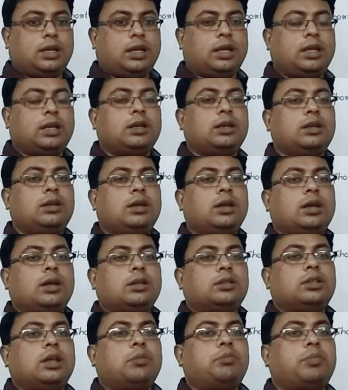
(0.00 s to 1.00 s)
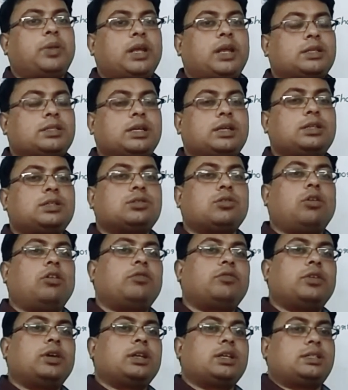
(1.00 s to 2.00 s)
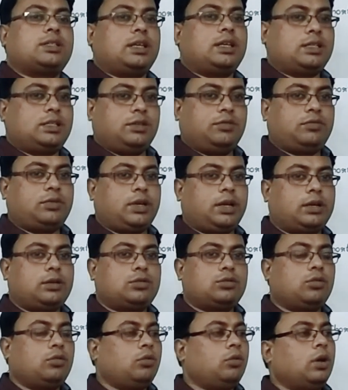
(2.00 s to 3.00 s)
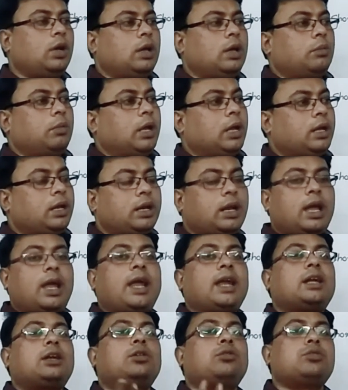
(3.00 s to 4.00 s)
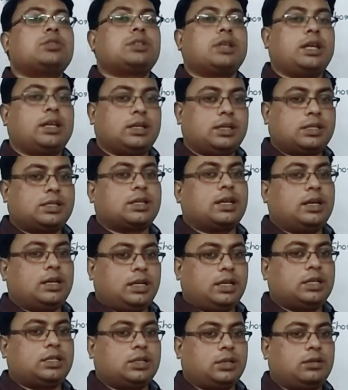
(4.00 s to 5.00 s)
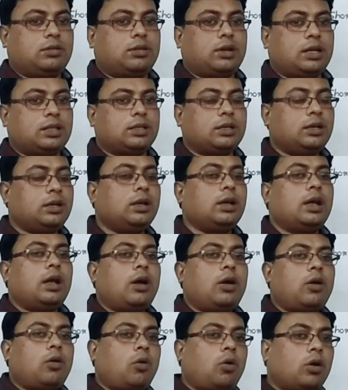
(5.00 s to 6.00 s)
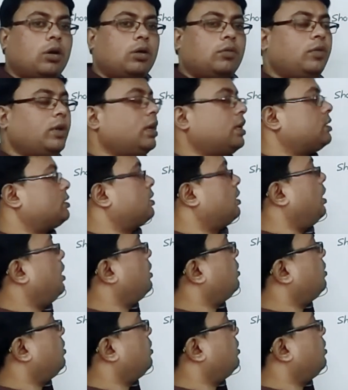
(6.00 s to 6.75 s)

in the presence of a recessive trait. So in a heterozygous condition, rather, always